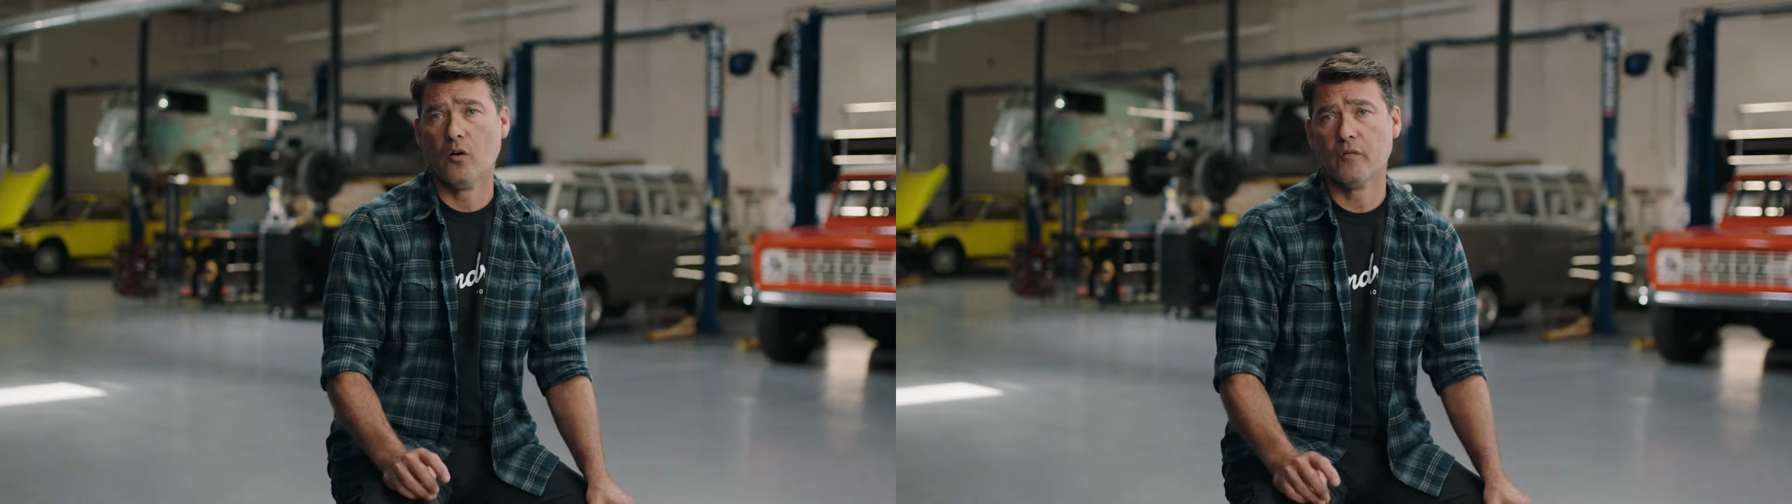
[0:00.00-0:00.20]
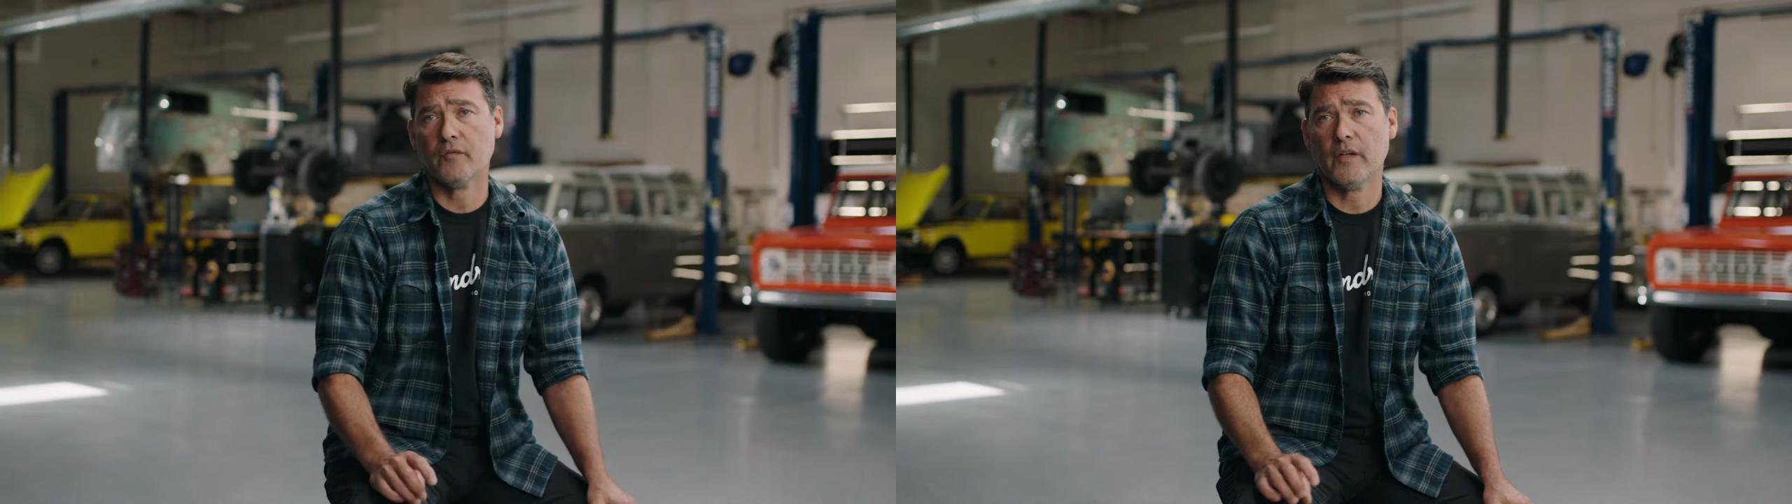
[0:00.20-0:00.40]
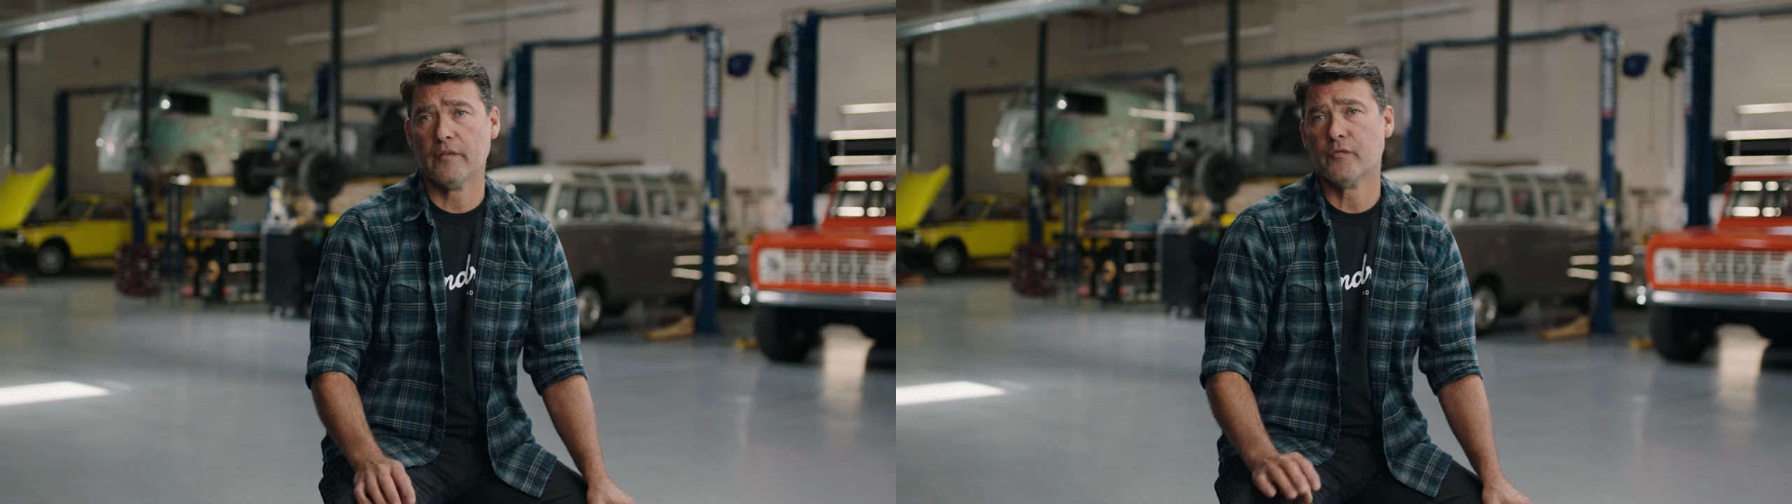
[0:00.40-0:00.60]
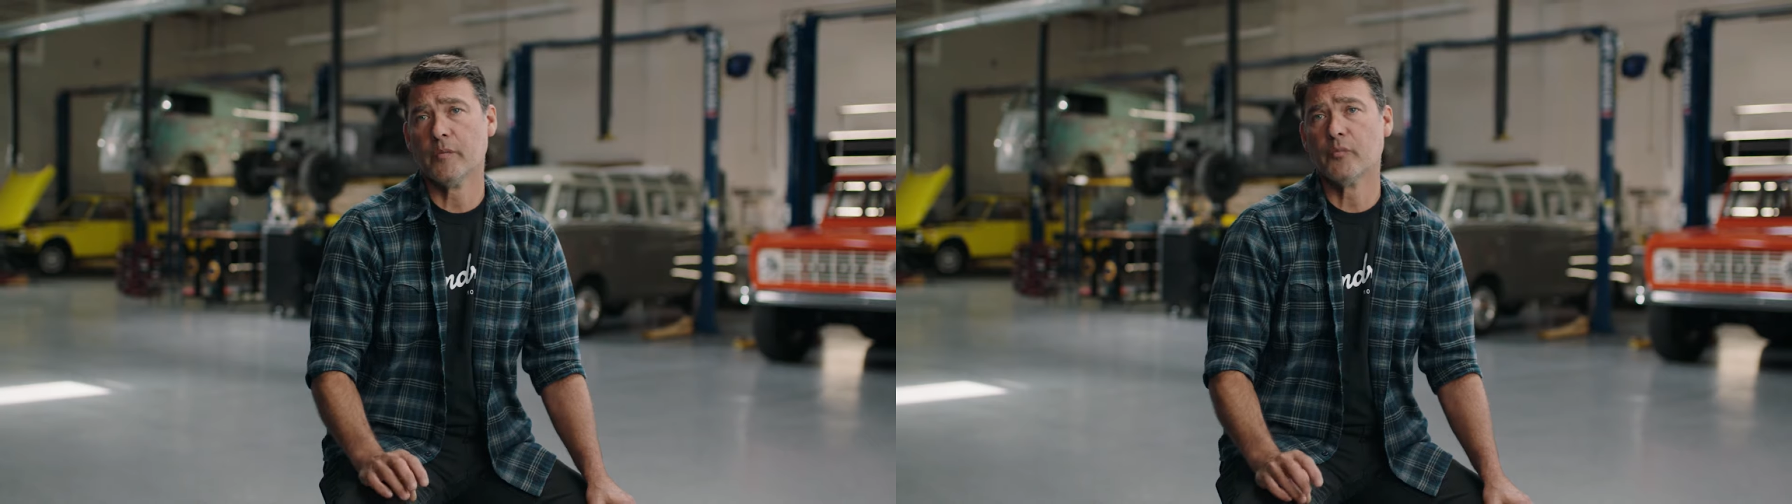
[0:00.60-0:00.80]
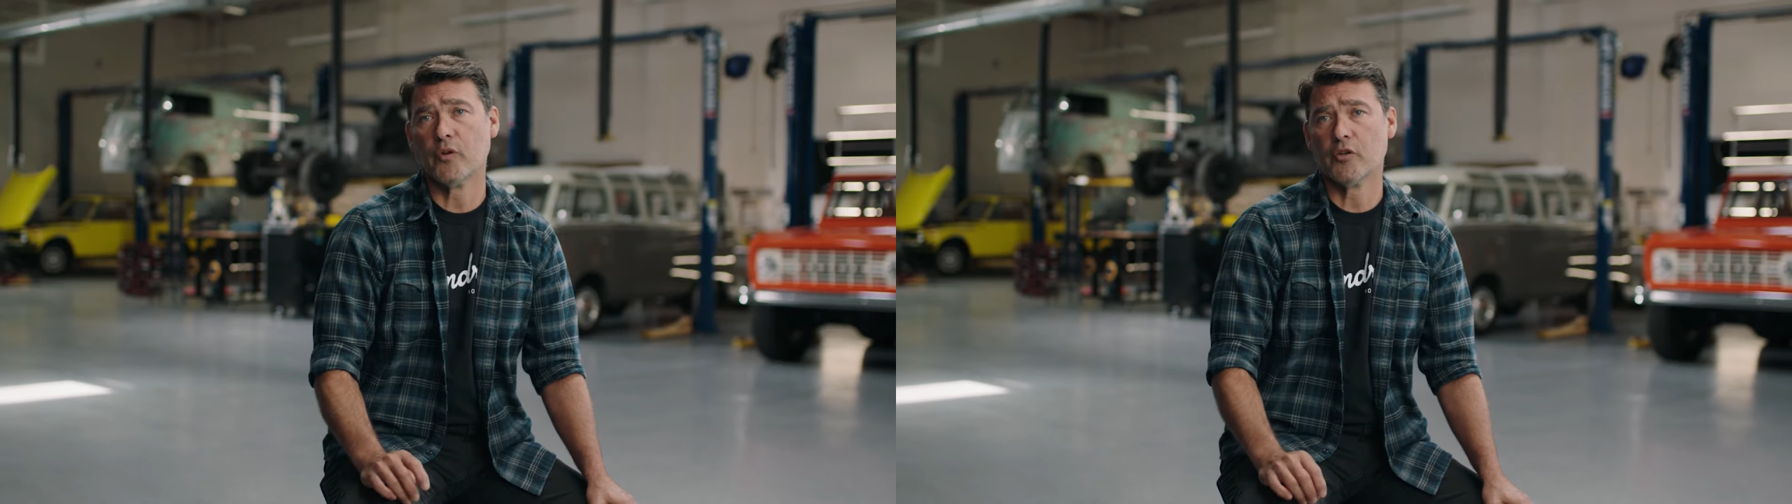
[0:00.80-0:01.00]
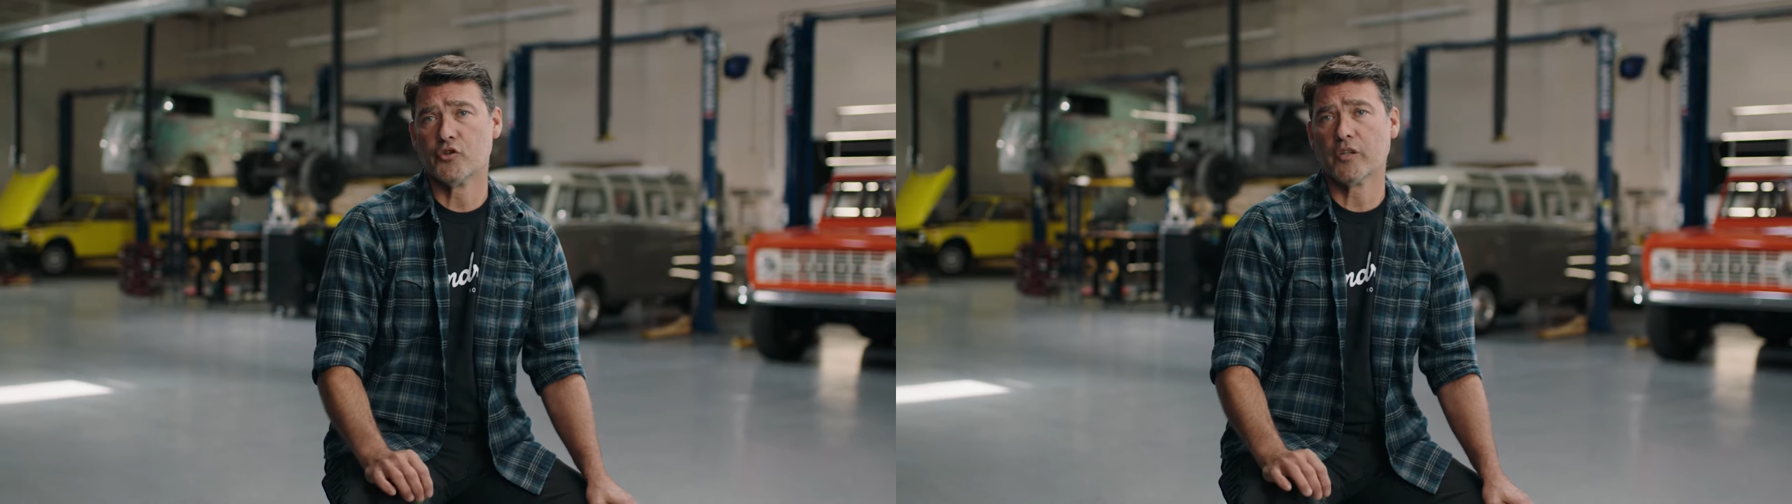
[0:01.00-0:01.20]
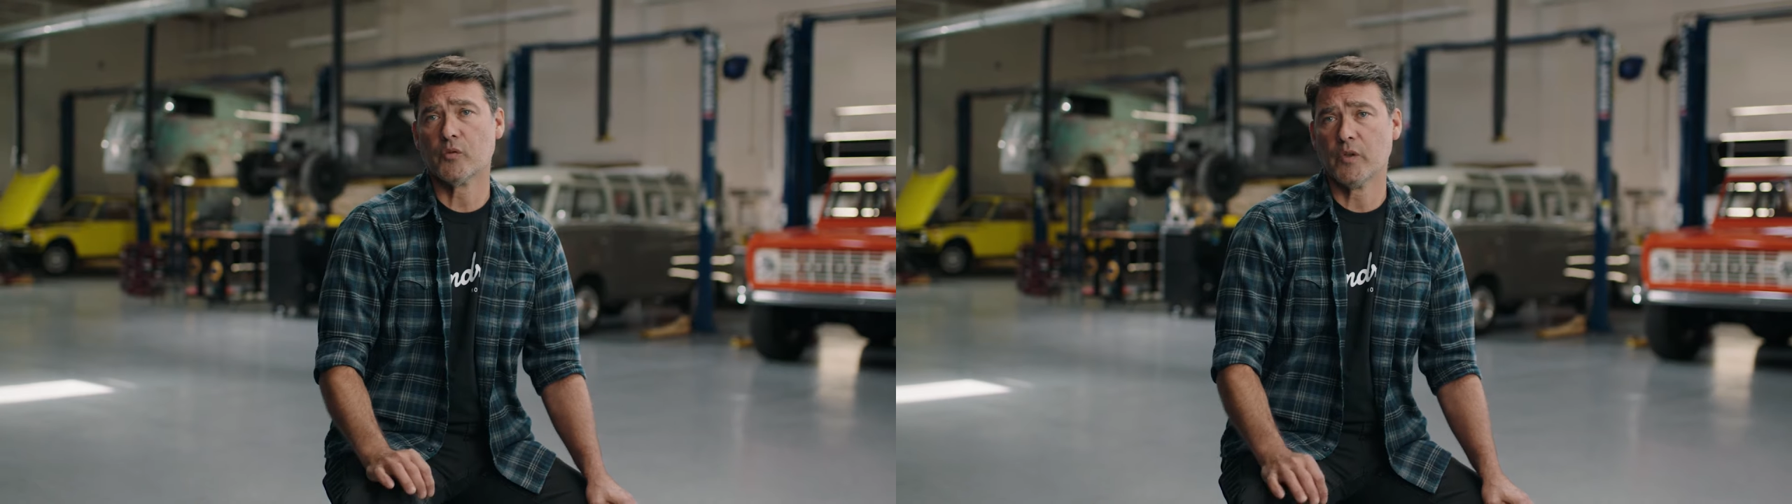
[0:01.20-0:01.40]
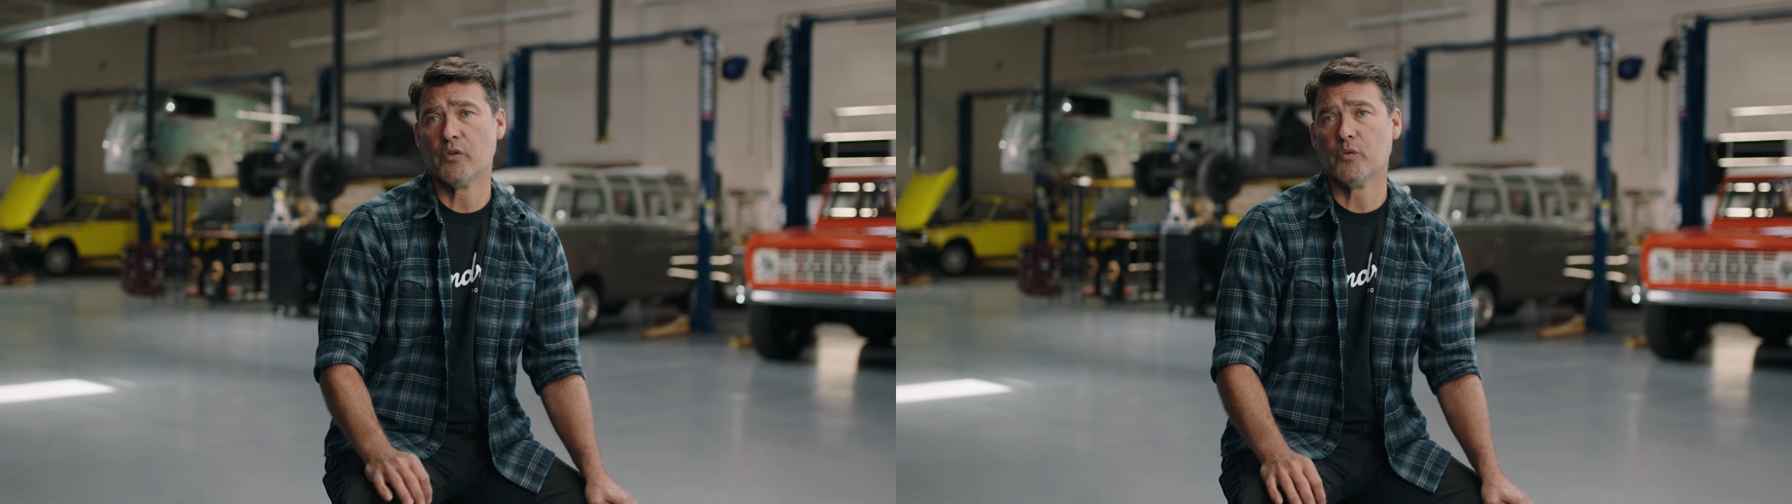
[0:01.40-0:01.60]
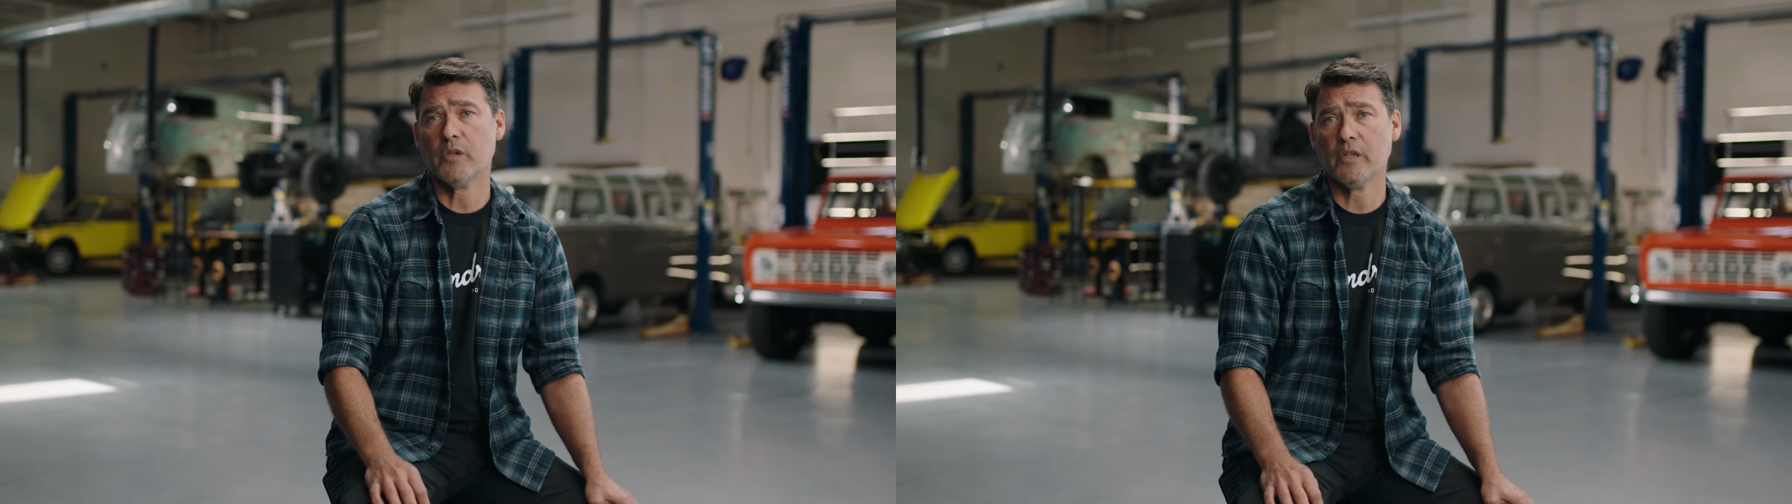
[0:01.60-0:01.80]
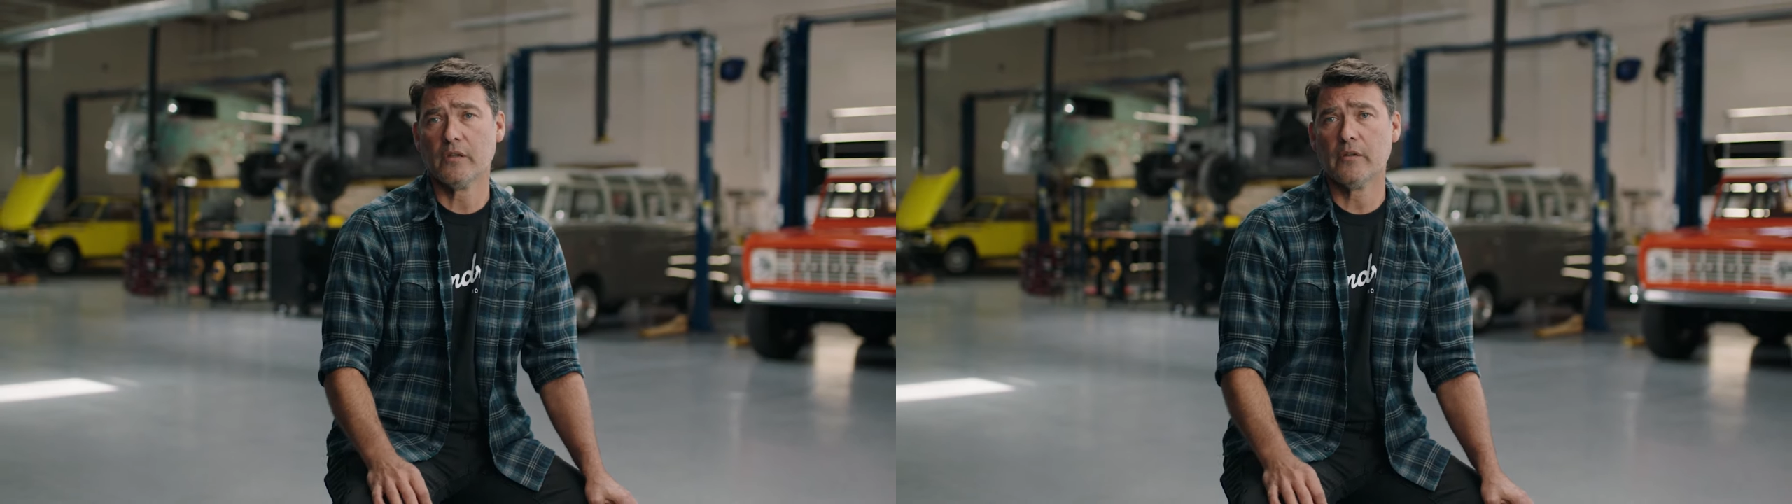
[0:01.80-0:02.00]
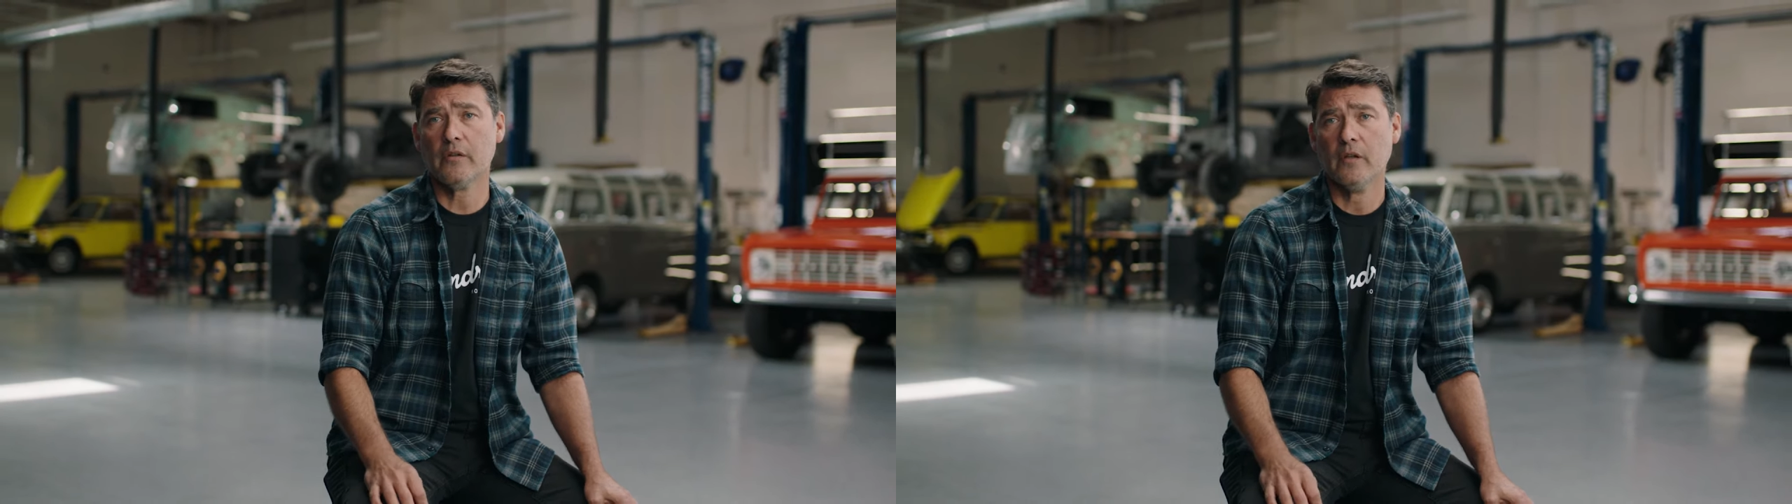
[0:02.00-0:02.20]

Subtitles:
of every project we do here.